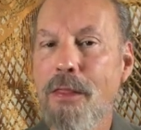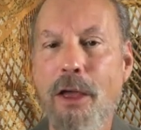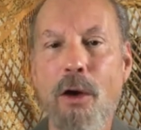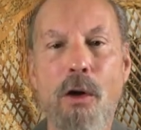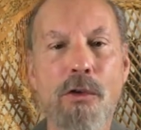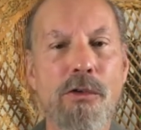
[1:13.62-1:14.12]

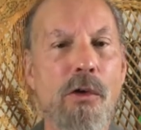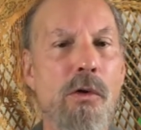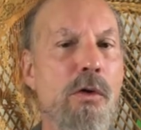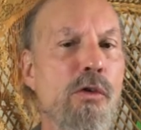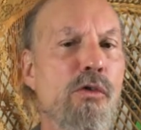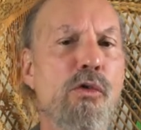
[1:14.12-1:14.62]
They
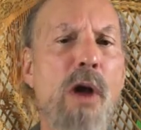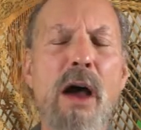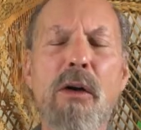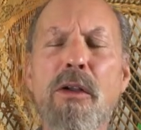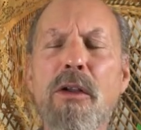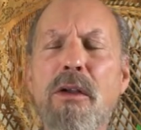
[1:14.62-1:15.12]
also
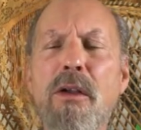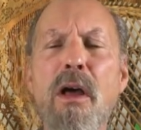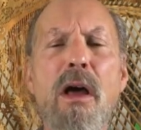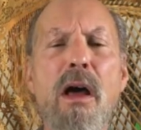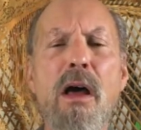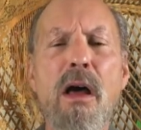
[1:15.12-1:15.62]
grounded
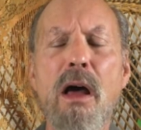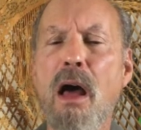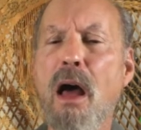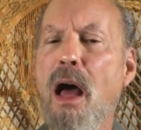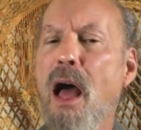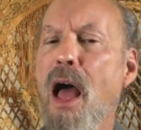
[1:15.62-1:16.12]

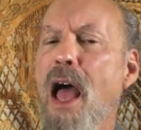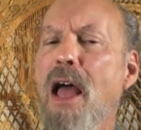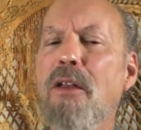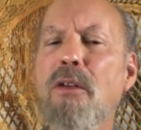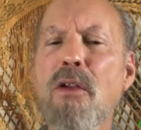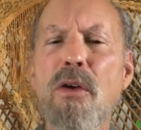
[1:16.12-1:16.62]

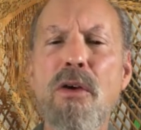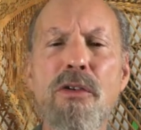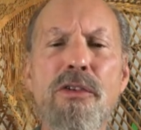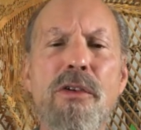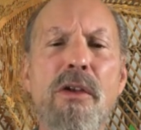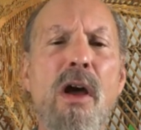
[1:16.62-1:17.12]
and
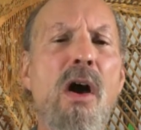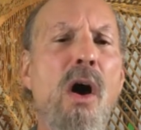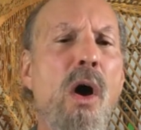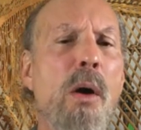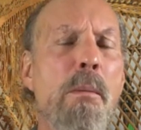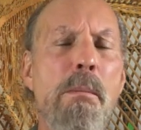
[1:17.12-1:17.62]
nourished
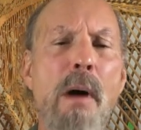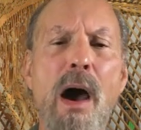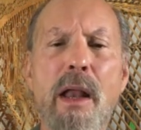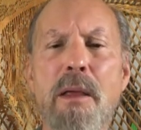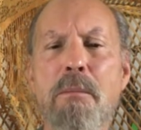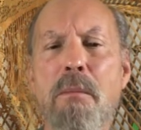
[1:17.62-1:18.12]
our
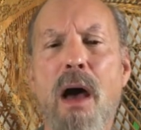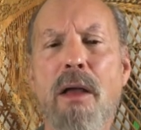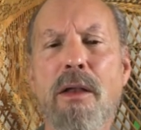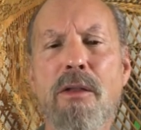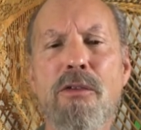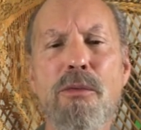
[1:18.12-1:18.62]
body,
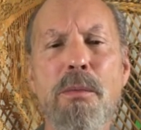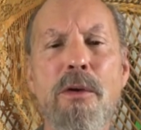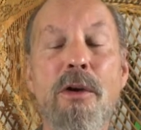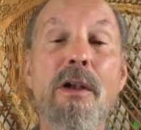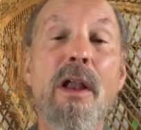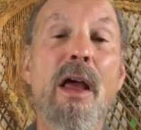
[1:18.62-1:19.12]
mind, and
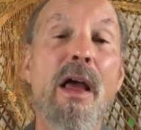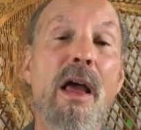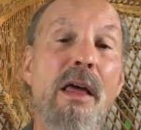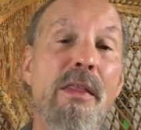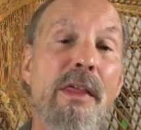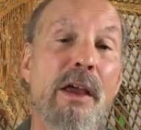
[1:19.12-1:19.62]
spirit.
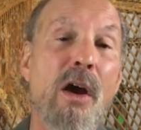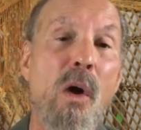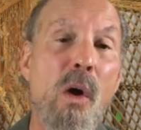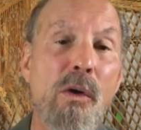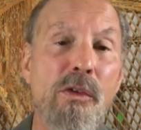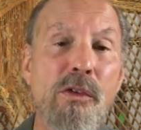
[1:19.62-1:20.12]
They
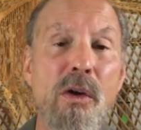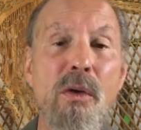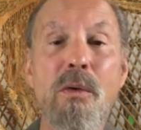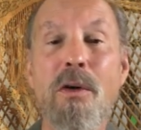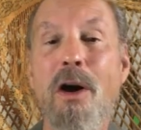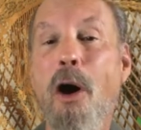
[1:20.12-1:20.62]

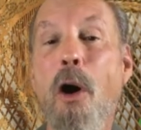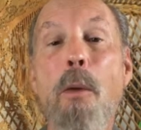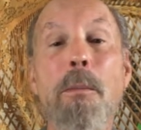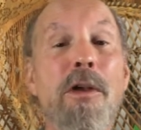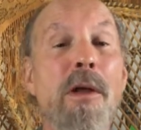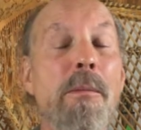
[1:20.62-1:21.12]
also
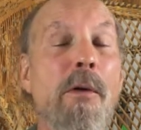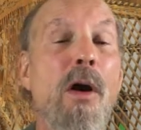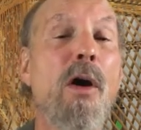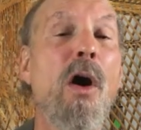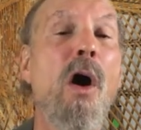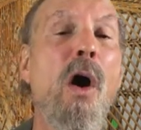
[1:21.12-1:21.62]
opened up
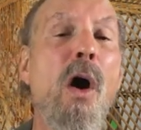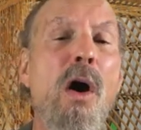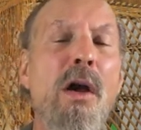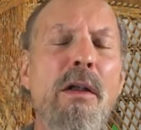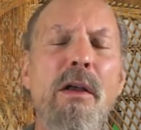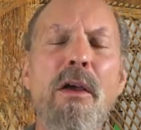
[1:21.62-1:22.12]
our
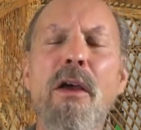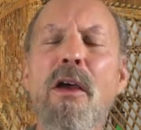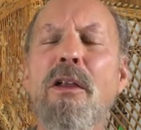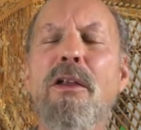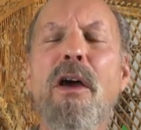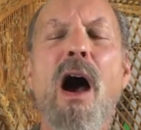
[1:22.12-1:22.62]
heart
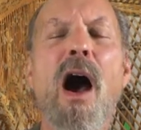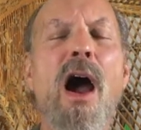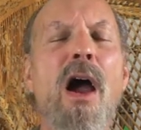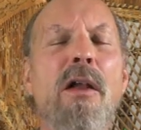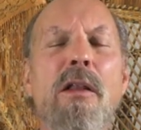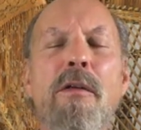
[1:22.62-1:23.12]
to
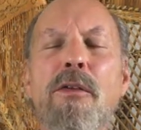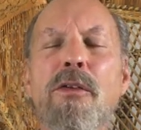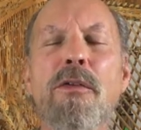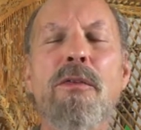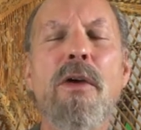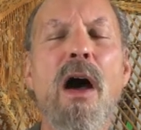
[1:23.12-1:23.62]
higher
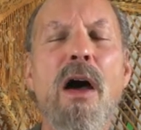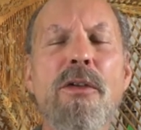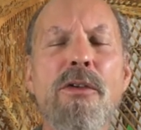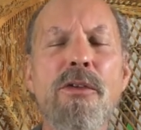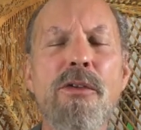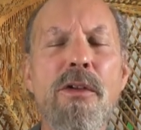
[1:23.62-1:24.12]
levels of
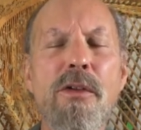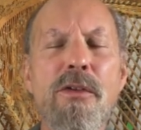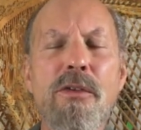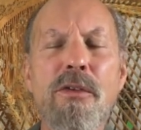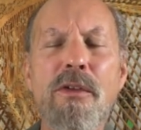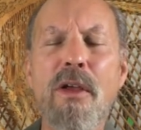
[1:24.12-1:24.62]

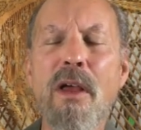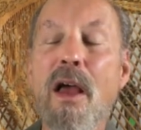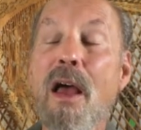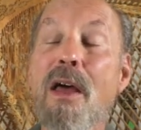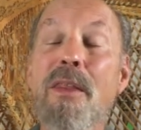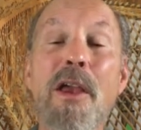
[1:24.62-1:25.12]
consciousness.
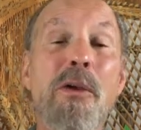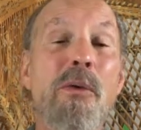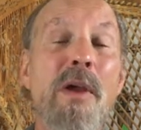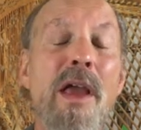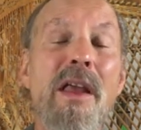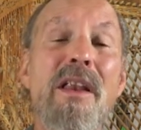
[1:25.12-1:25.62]
They
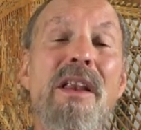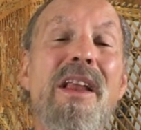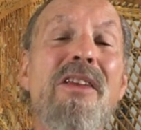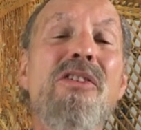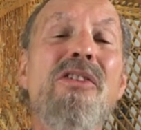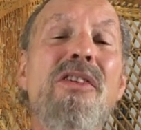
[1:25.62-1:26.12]
created
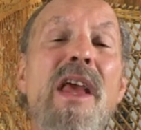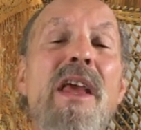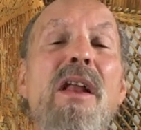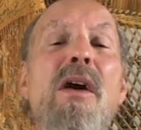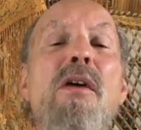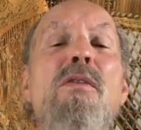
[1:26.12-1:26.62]
a
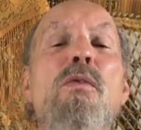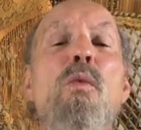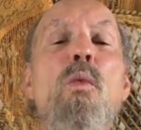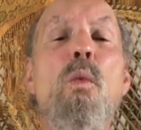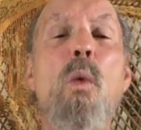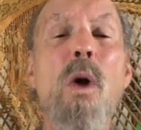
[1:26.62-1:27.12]
state of
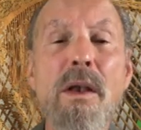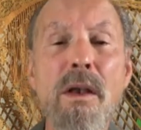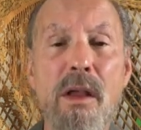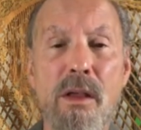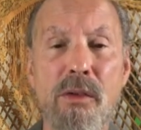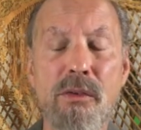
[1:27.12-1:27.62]

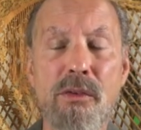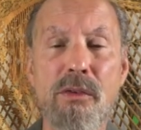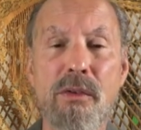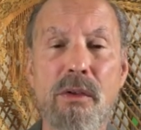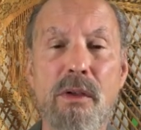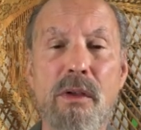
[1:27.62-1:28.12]

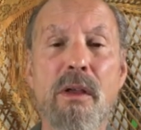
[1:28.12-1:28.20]
oneness.